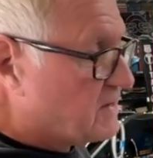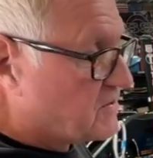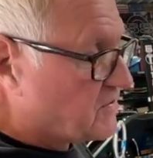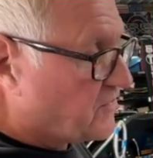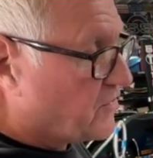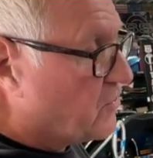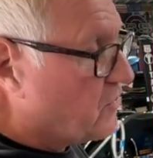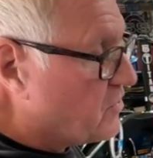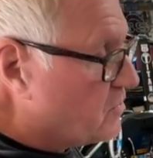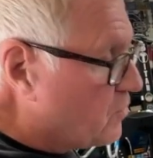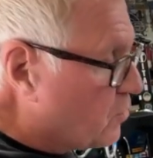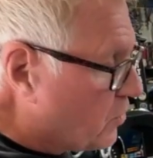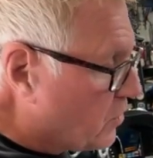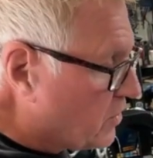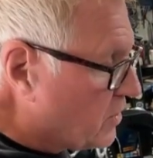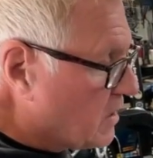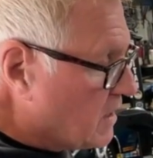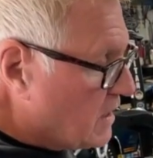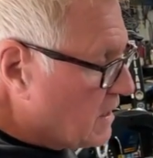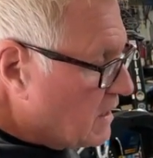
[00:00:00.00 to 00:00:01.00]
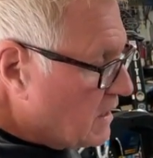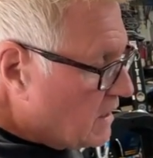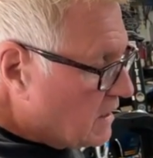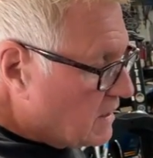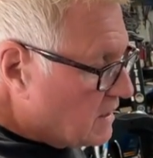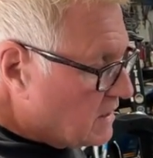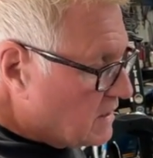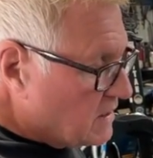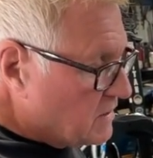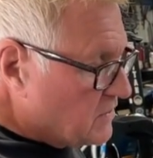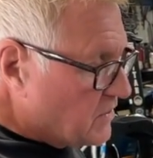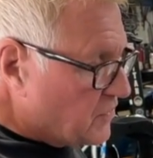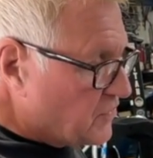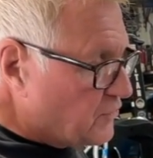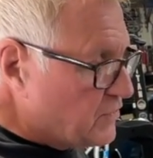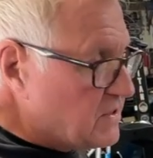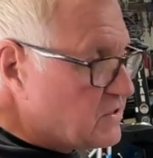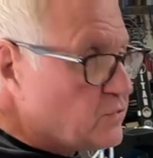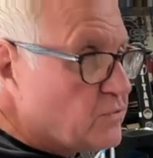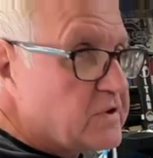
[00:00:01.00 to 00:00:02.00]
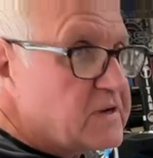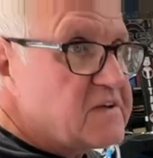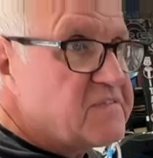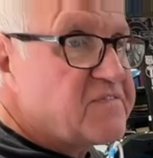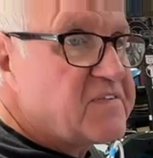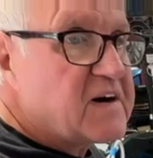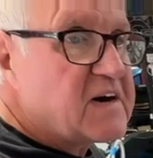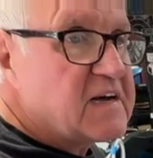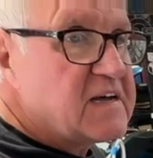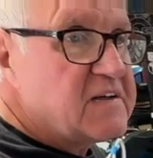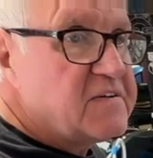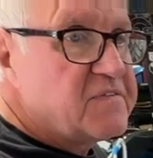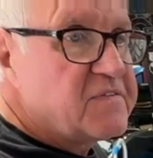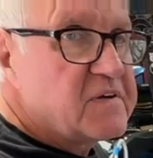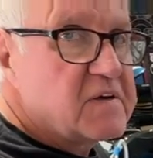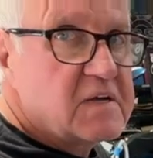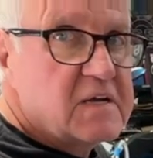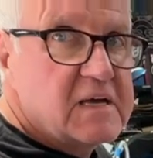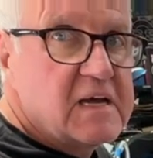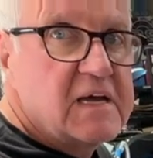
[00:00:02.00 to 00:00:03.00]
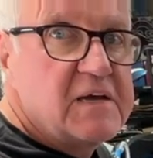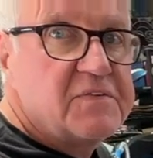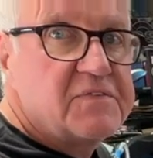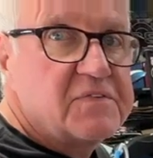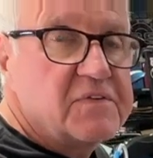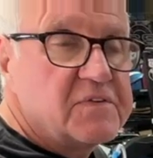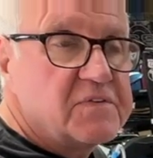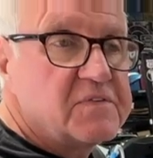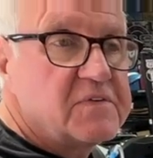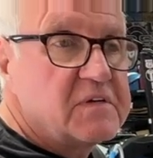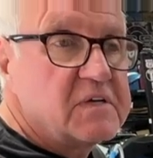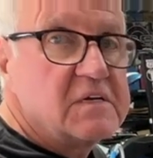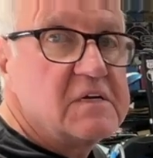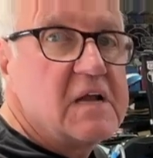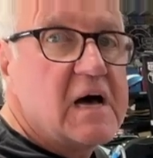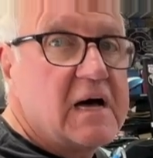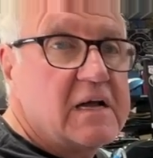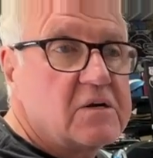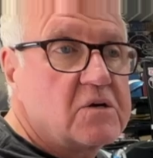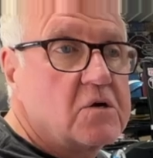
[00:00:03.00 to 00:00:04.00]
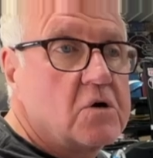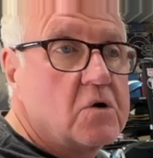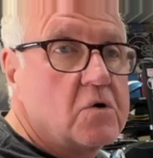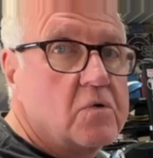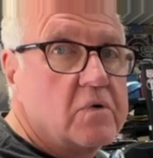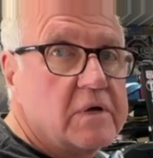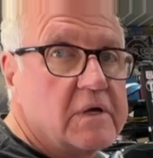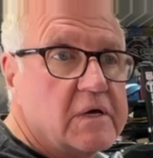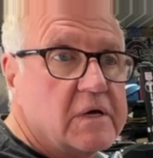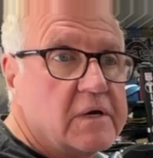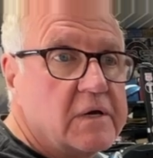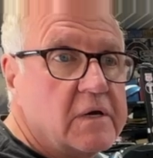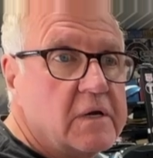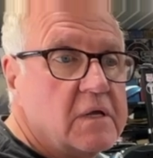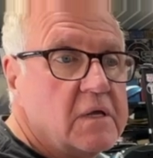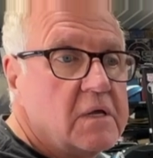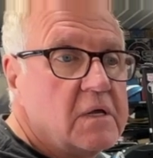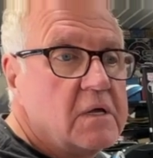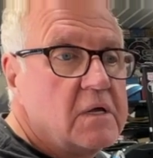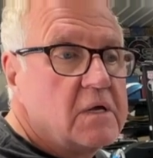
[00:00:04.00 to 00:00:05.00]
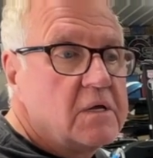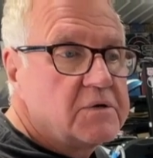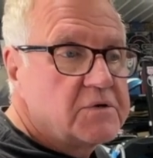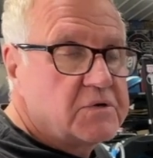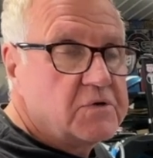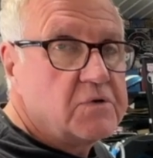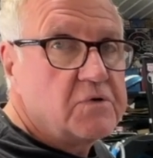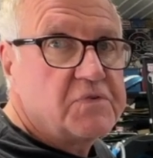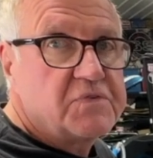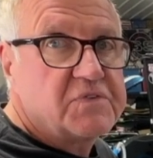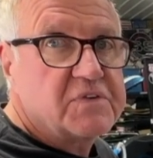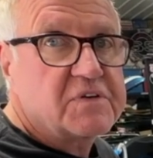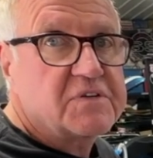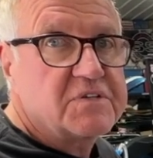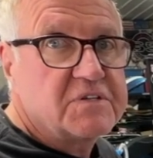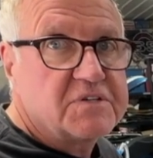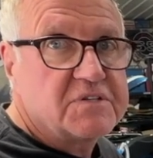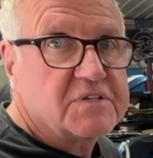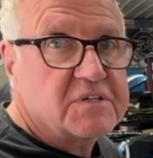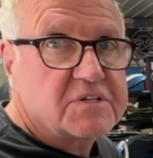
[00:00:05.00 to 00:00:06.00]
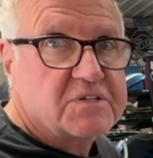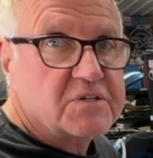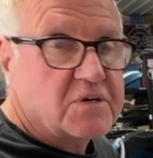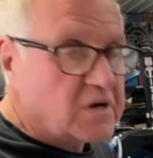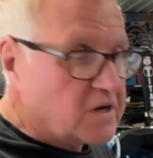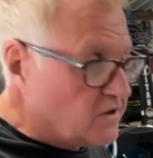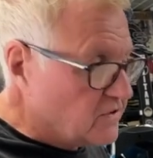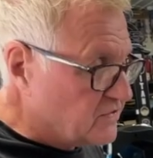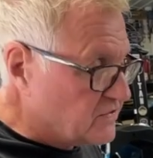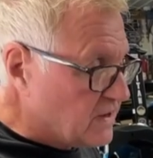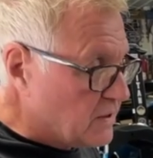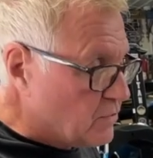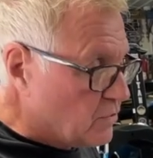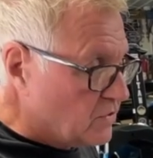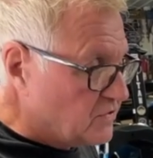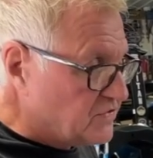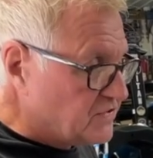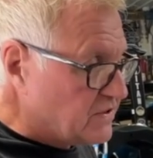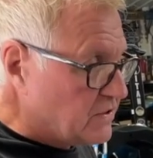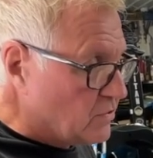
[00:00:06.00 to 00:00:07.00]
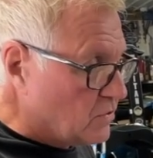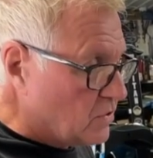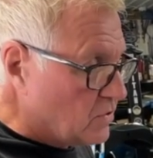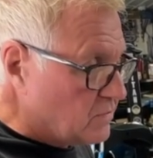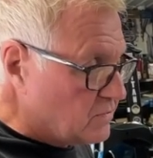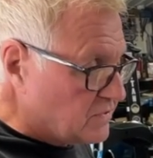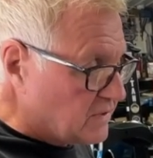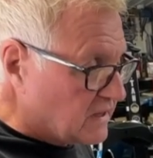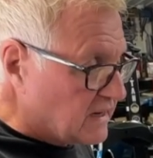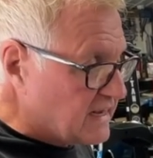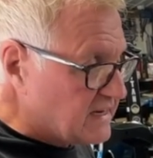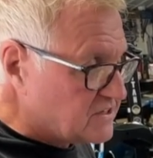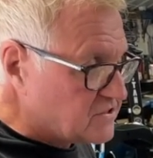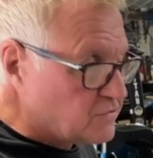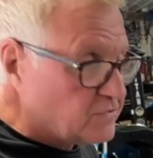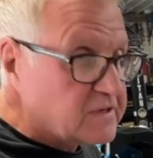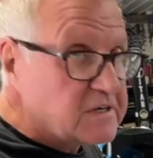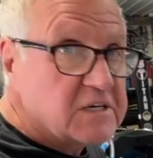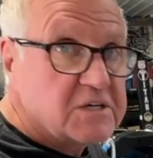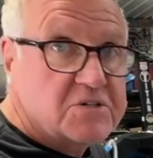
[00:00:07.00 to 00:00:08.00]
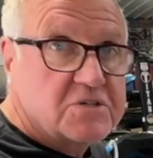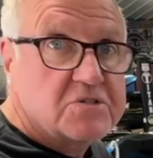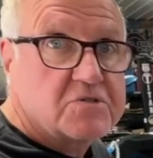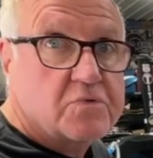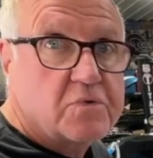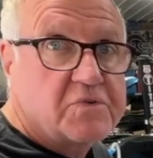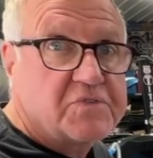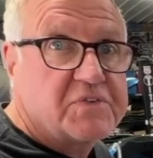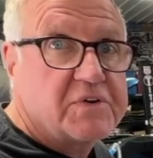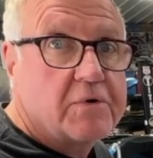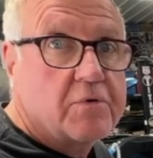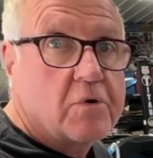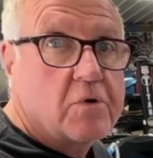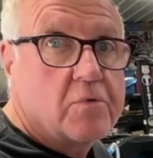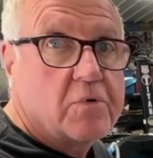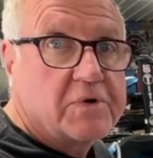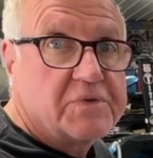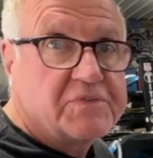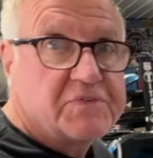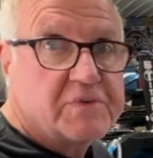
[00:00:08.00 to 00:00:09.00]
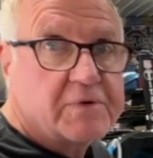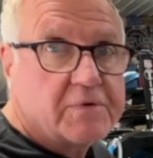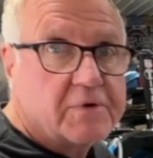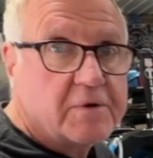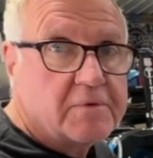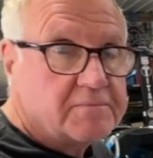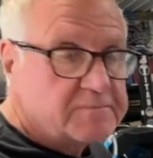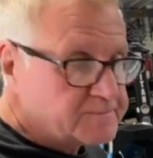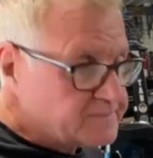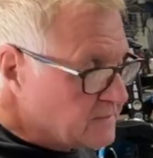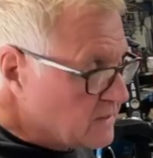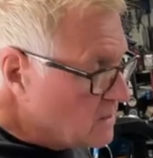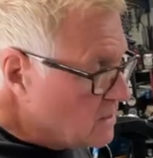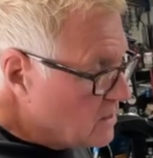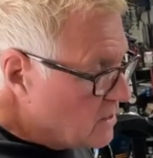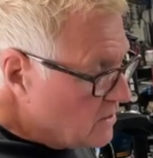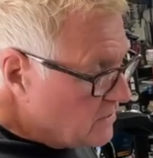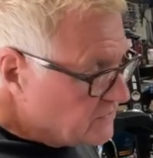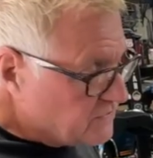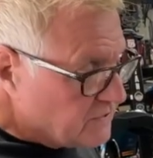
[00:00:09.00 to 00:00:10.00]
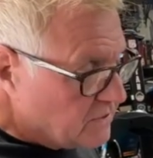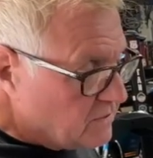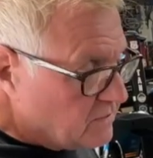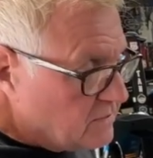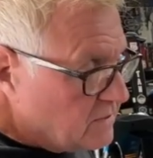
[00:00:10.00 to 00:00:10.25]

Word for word: Furthermore, uh, the 325 cases did not go in to 66 cars. They were zero, the last three digits were zero one zero. All right.